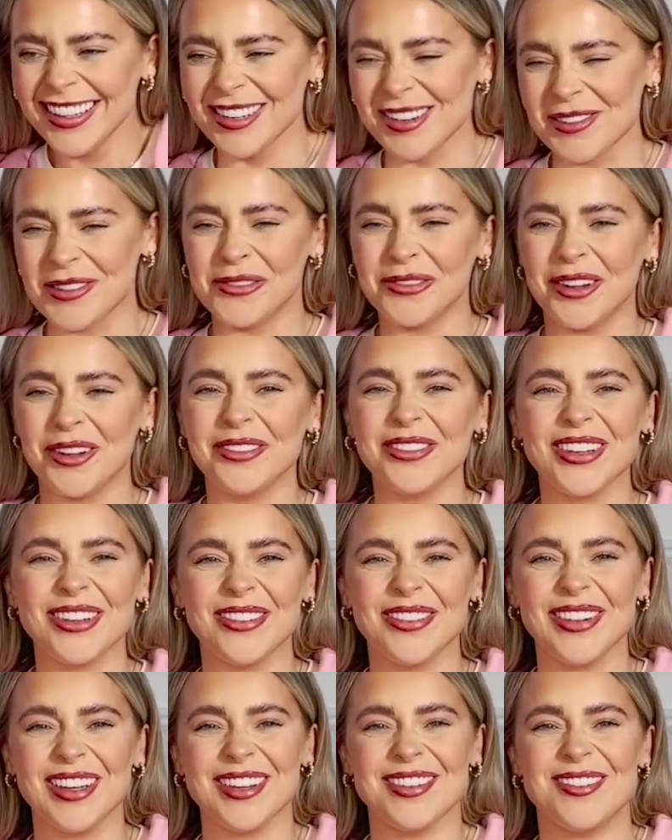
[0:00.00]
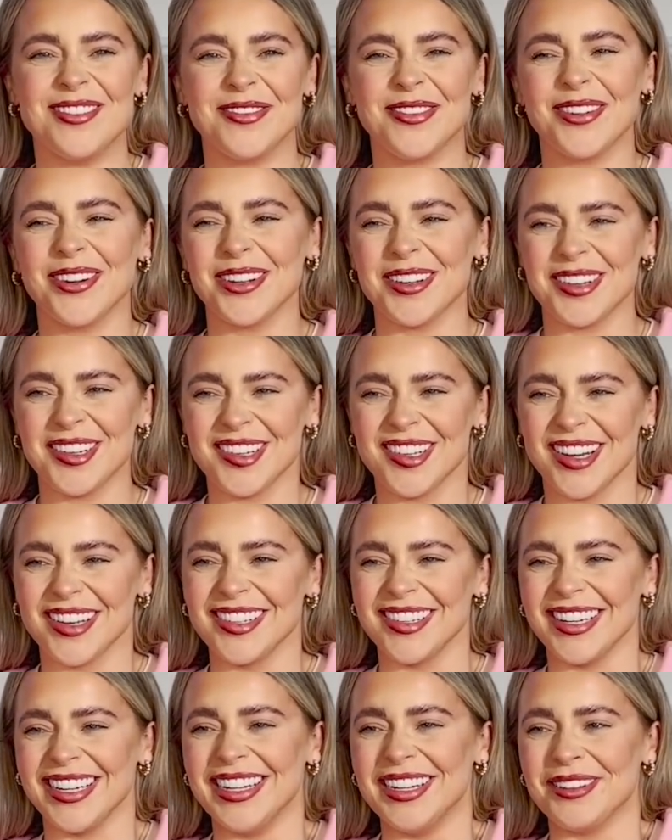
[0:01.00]
your fault for giving me your fucking shit
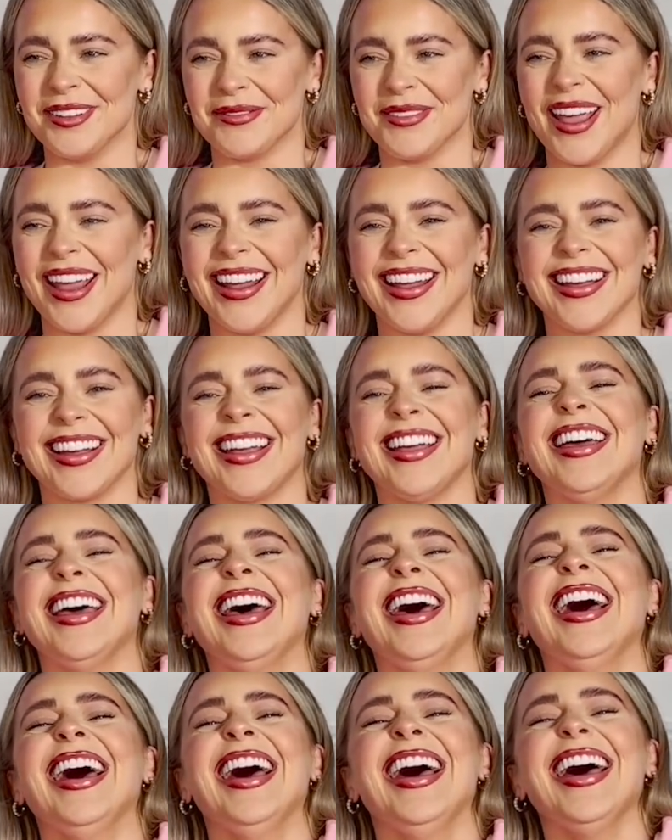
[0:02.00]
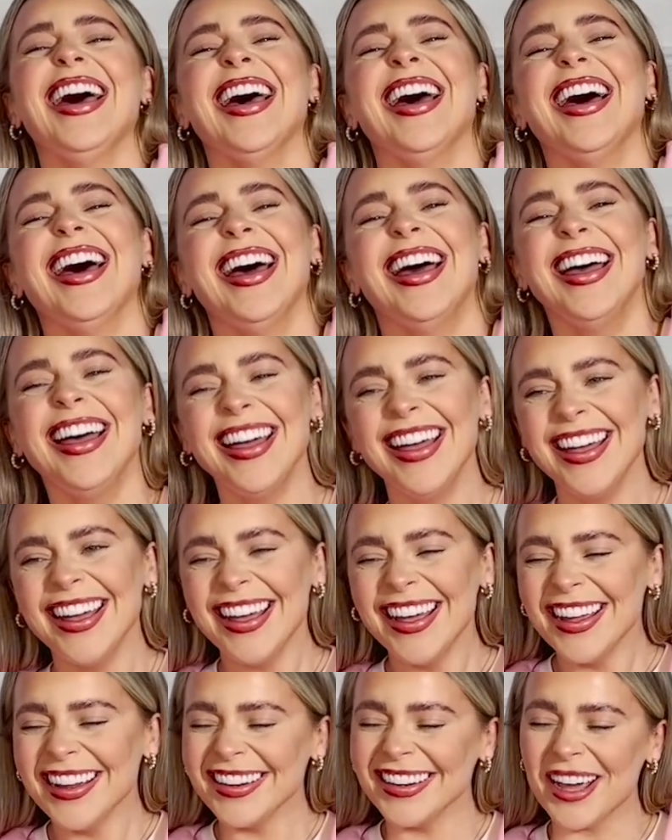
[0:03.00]
jeans, mate.
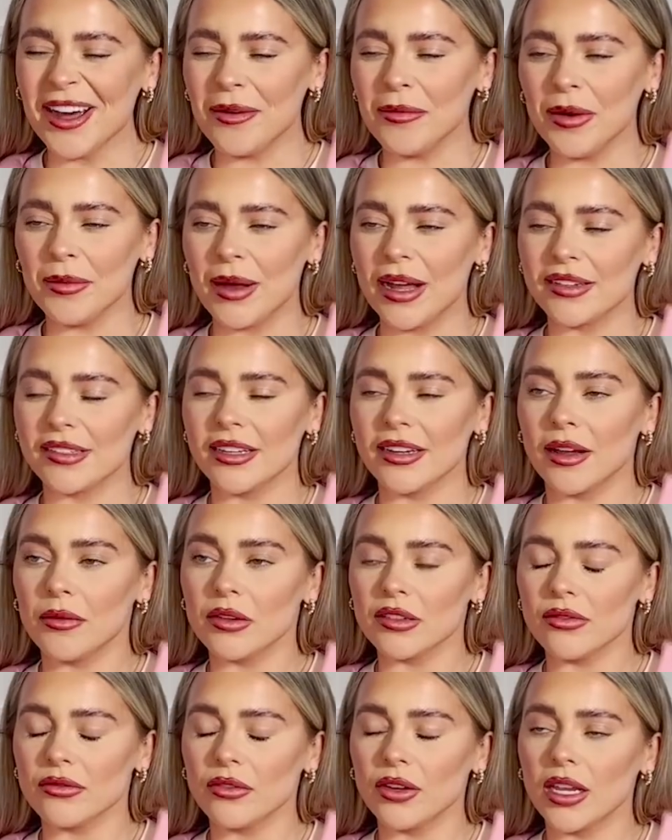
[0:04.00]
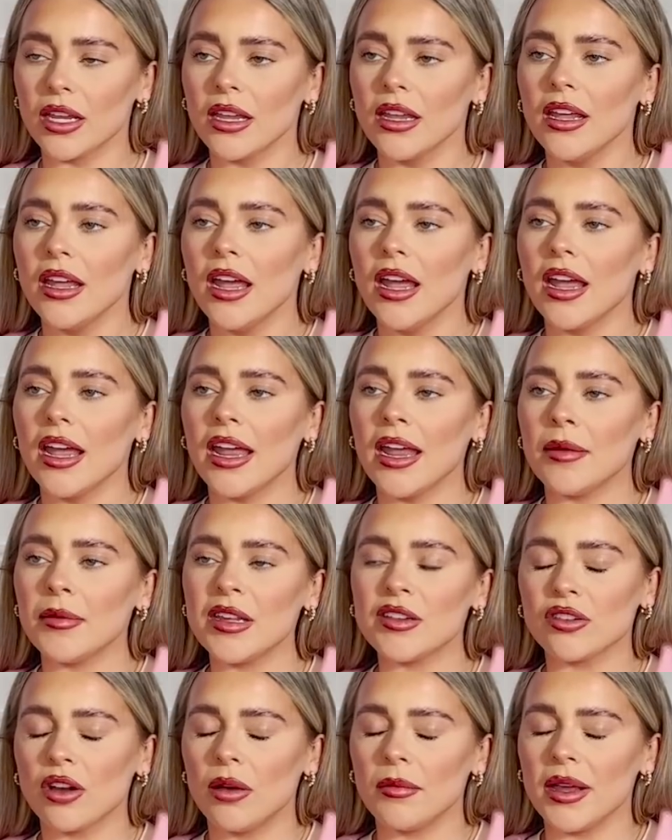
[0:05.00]
No, I'm been messing, that wasn't funny.
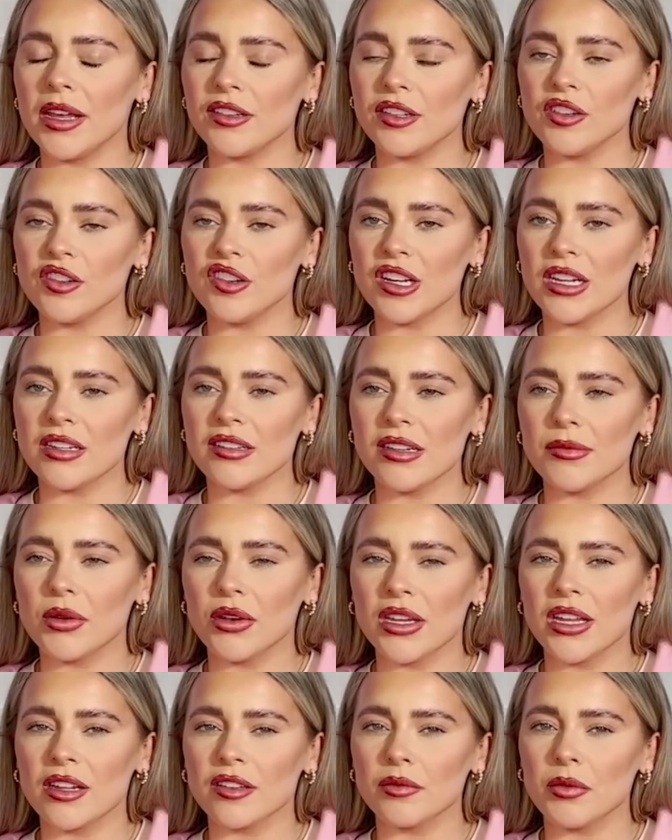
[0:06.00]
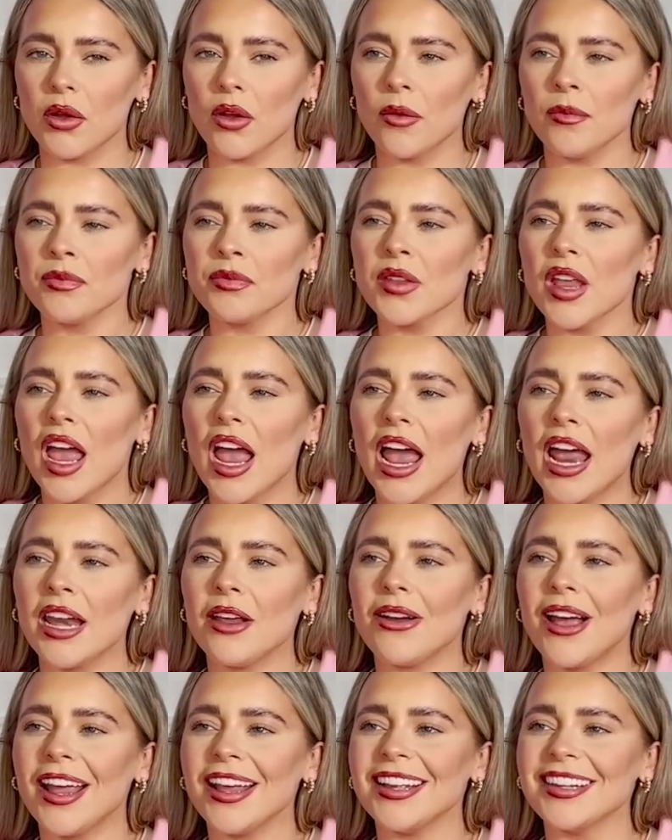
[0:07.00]
He's got amazing jeans, but he is small.
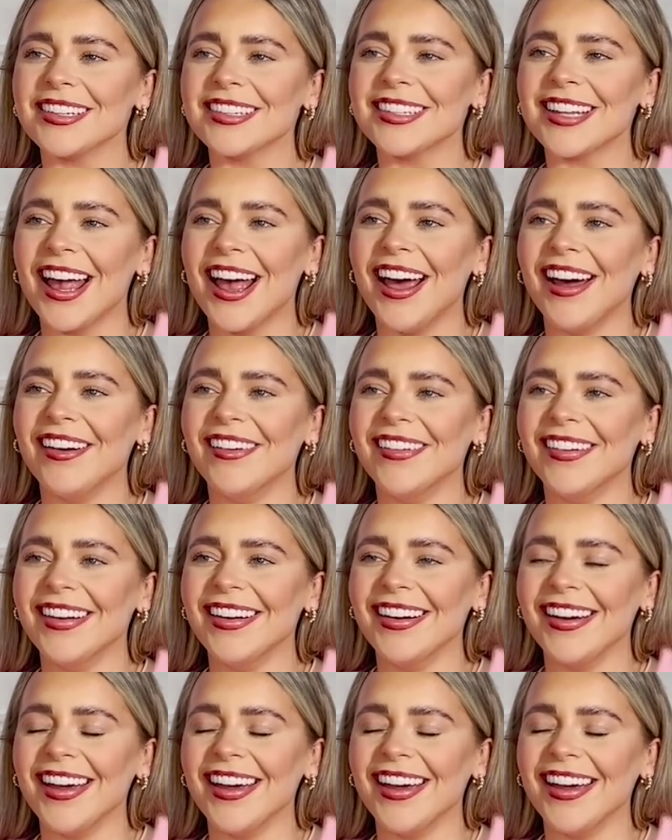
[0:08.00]
Anyway, so,